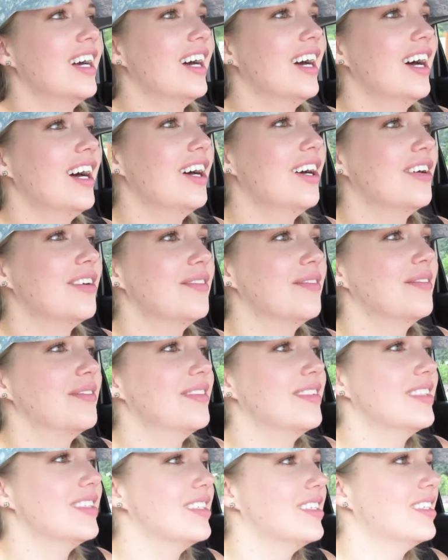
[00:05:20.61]
Um,
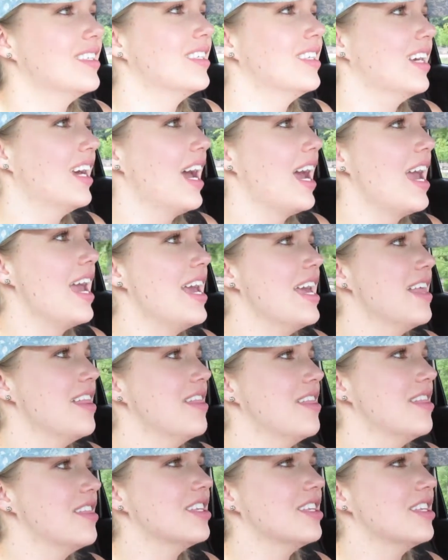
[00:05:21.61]
and